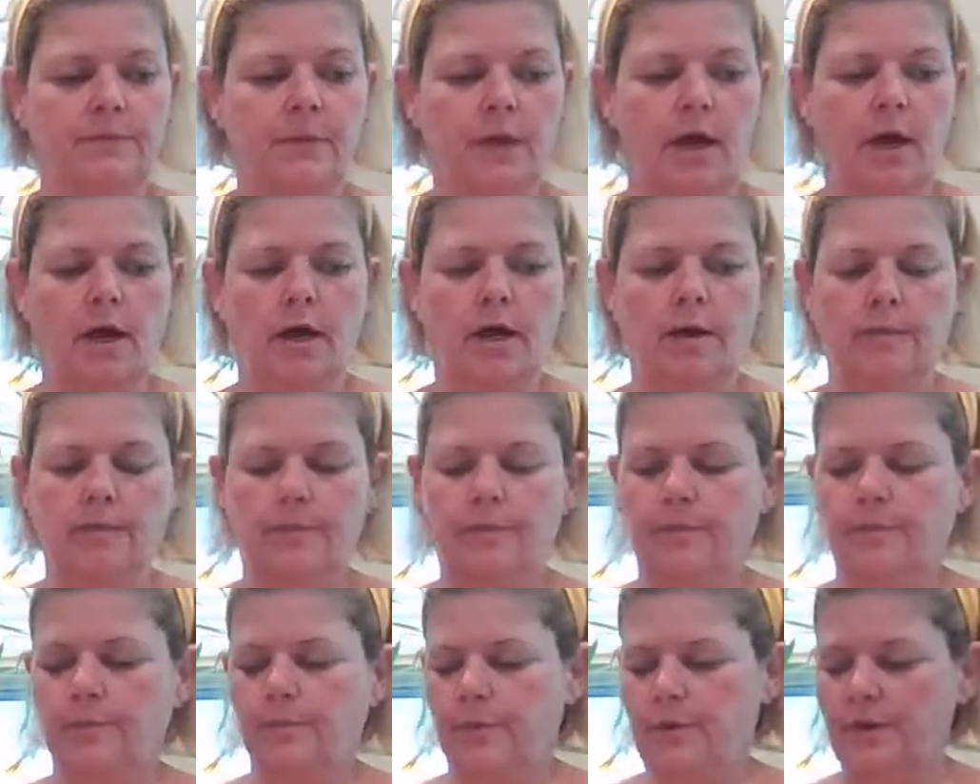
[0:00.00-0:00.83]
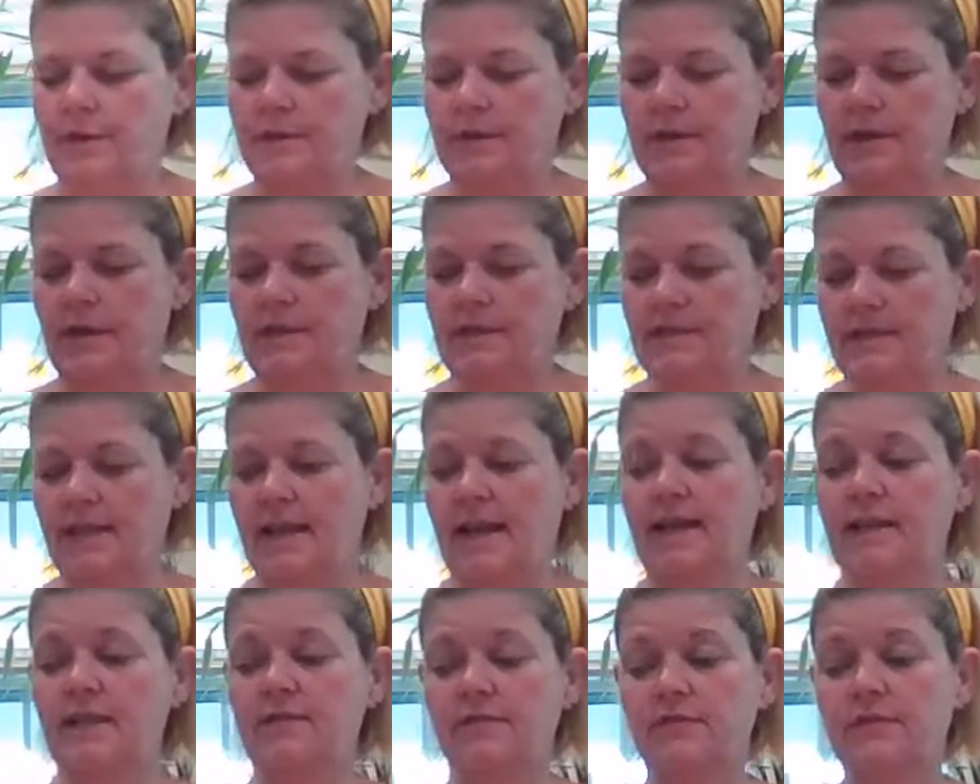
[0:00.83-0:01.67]
But it's
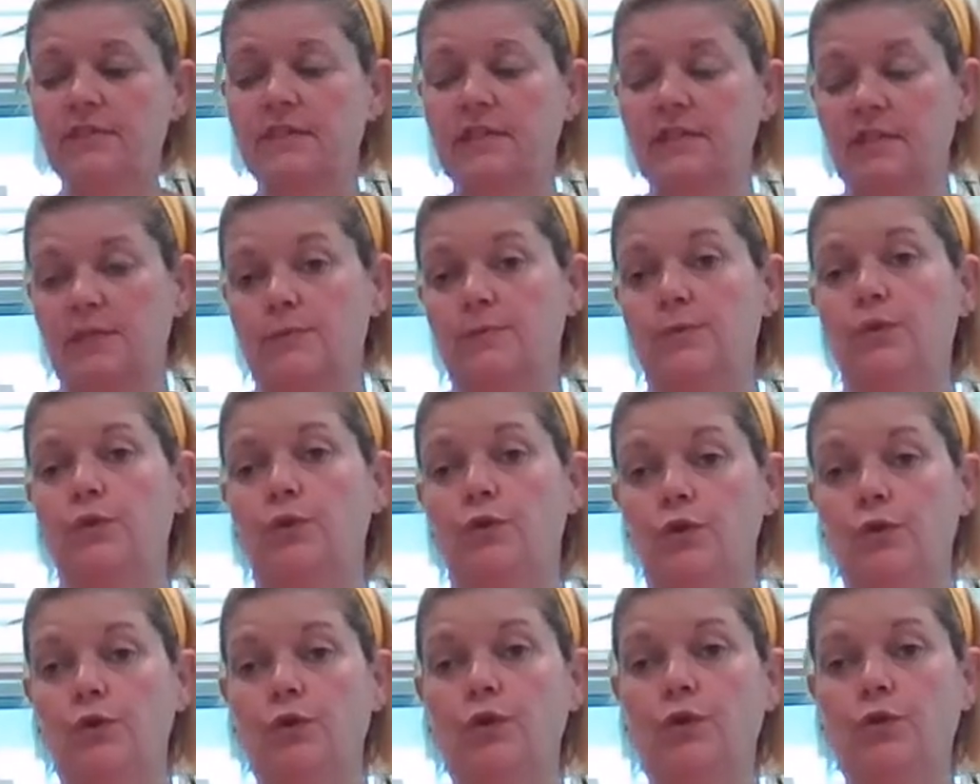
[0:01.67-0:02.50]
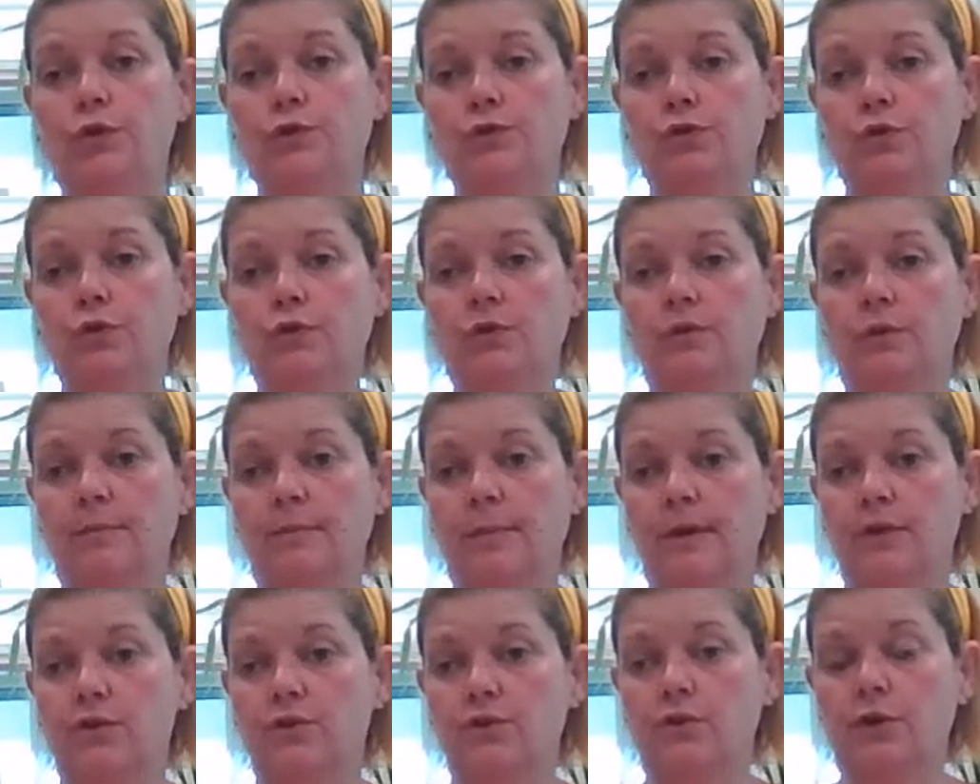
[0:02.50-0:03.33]
1/8 of a teaspoon. You could certainly
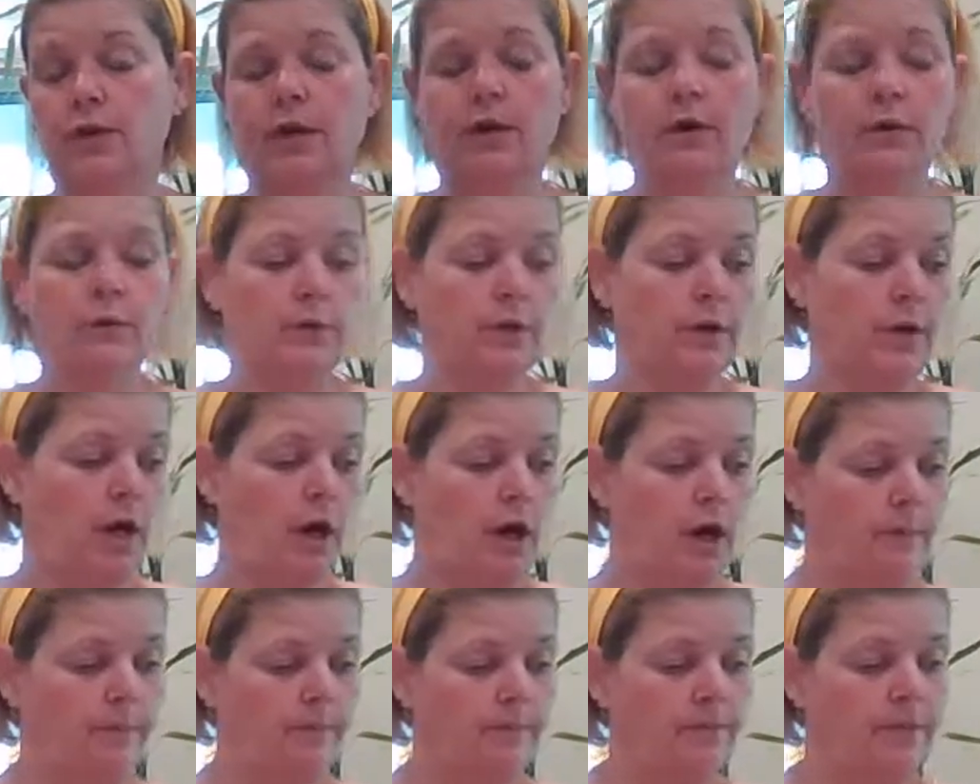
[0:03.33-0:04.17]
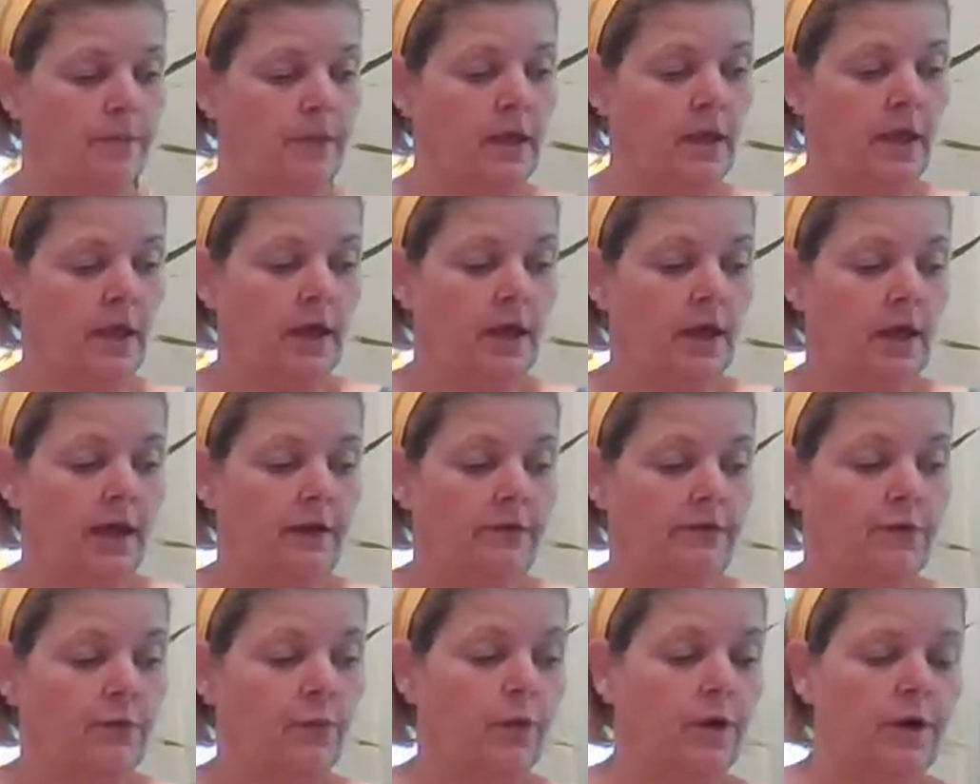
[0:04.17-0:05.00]
measure it out
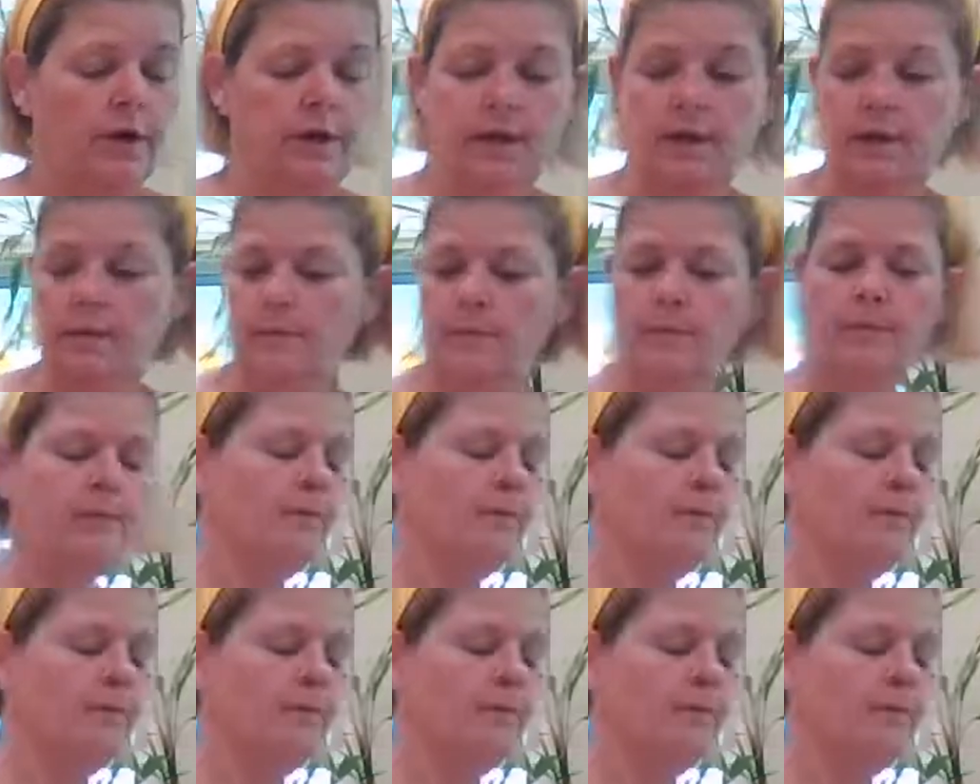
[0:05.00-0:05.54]
if you wanted.